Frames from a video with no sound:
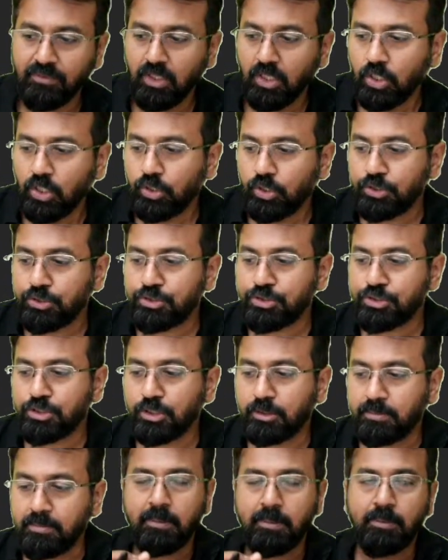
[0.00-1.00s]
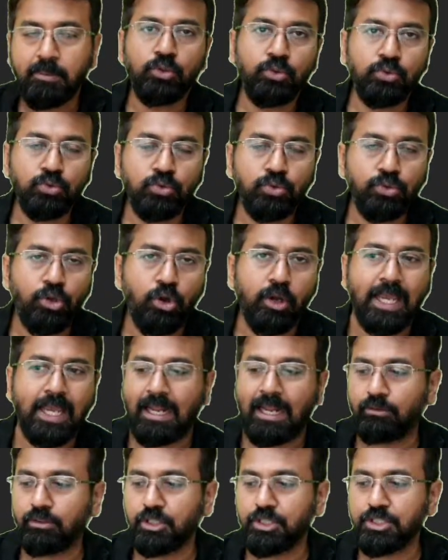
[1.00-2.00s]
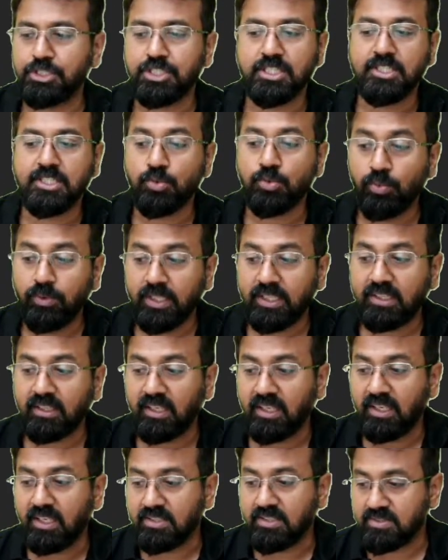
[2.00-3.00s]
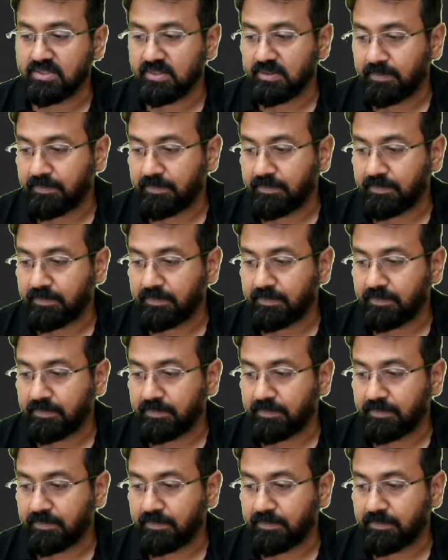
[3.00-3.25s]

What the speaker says: You should be able to do your calculations with ease.